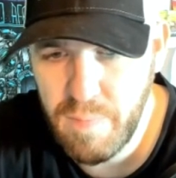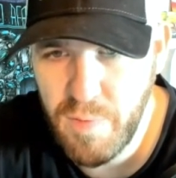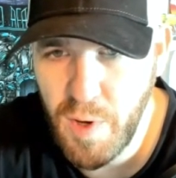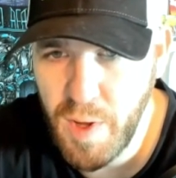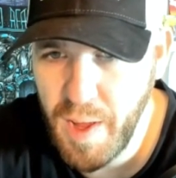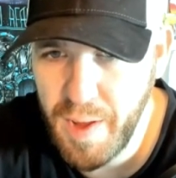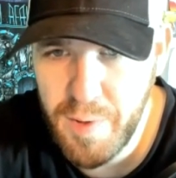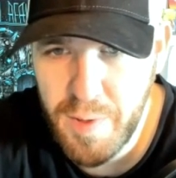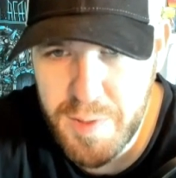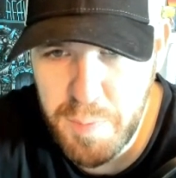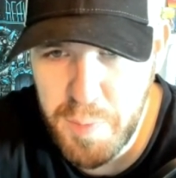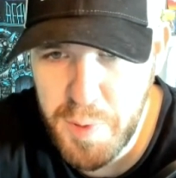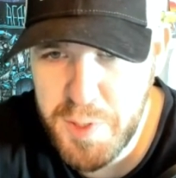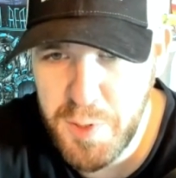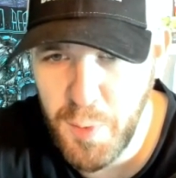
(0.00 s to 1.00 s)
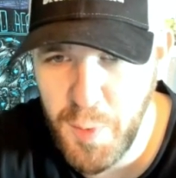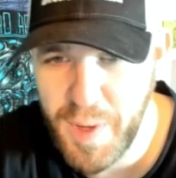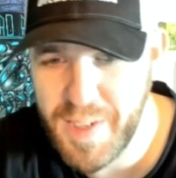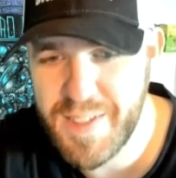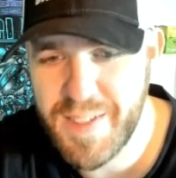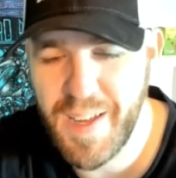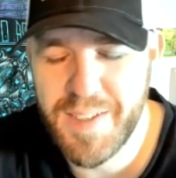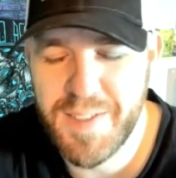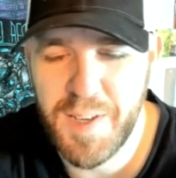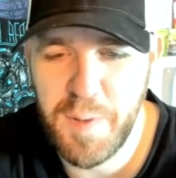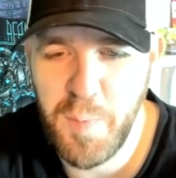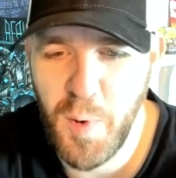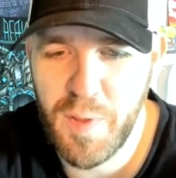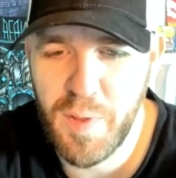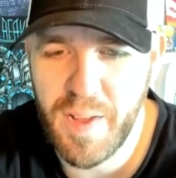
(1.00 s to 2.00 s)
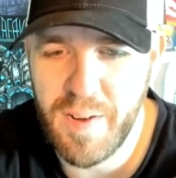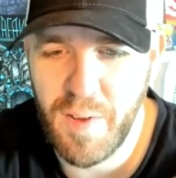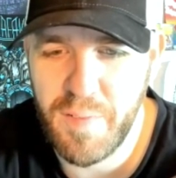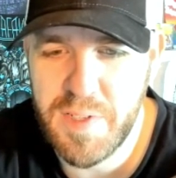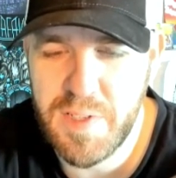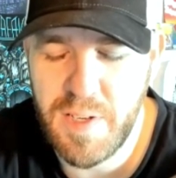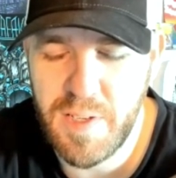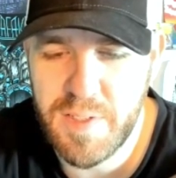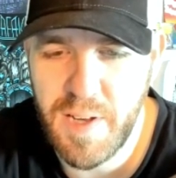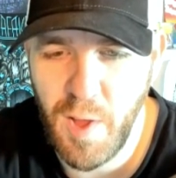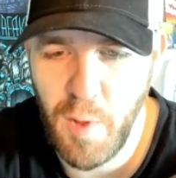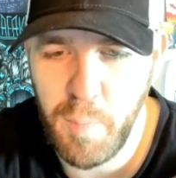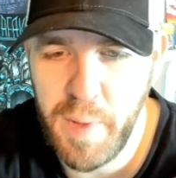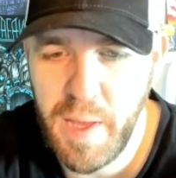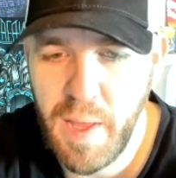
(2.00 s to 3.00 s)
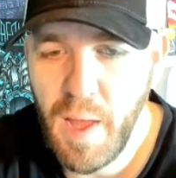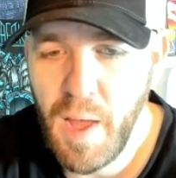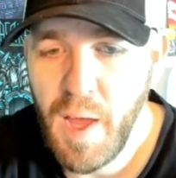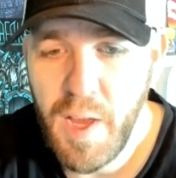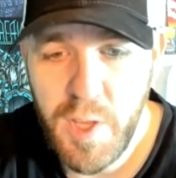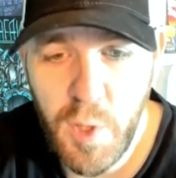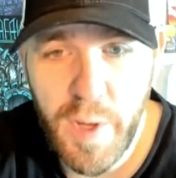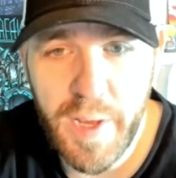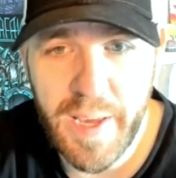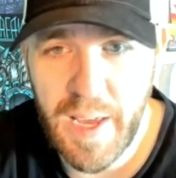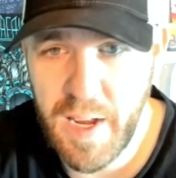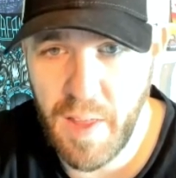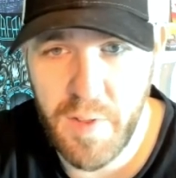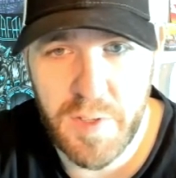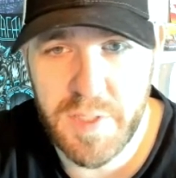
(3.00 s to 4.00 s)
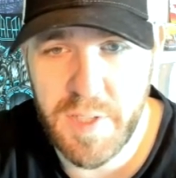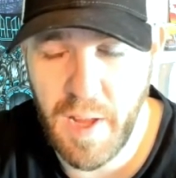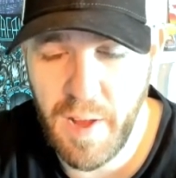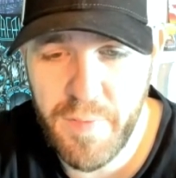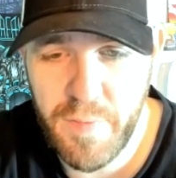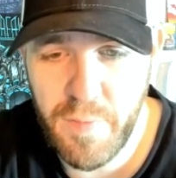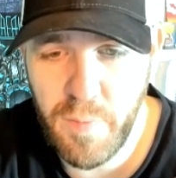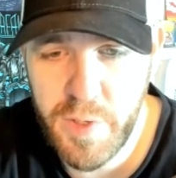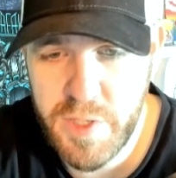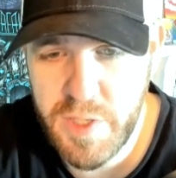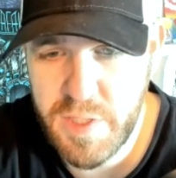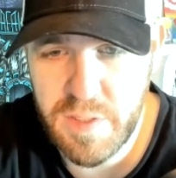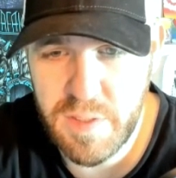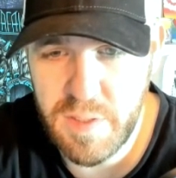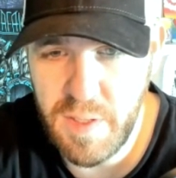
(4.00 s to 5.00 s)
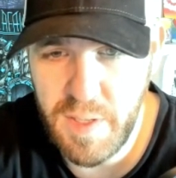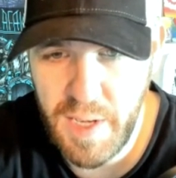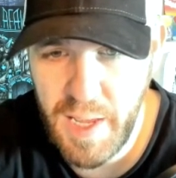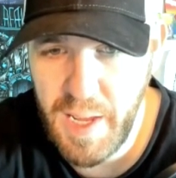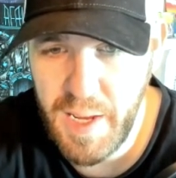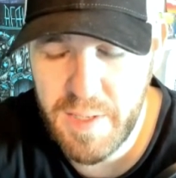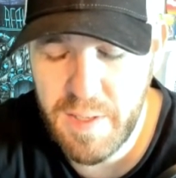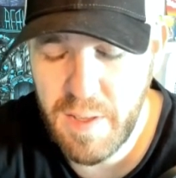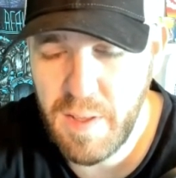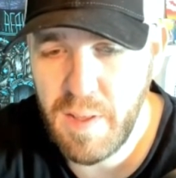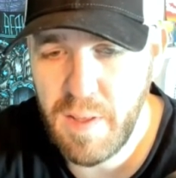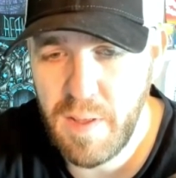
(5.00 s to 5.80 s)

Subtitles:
For a guy who doesn't put Soul Ring in his decks anymore, that obviously doesn't help me. You can get other stuff, which is neat.